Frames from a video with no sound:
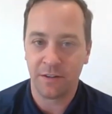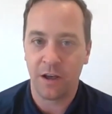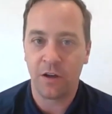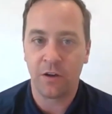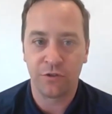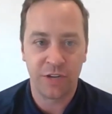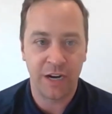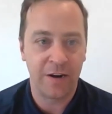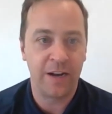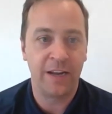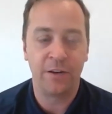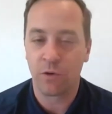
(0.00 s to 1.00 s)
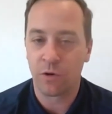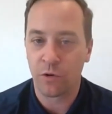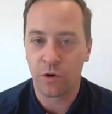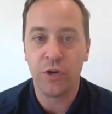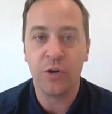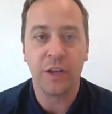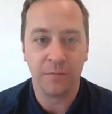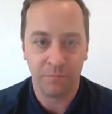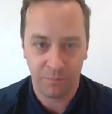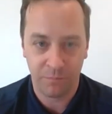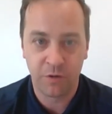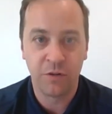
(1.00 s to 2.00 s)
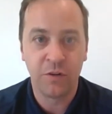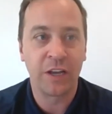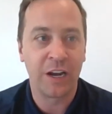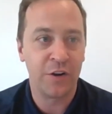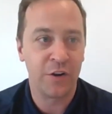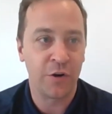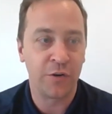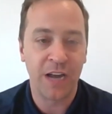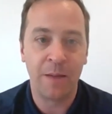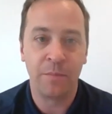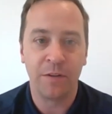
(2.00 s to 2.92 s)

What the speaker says: I'll share it, or you can look at it your own time.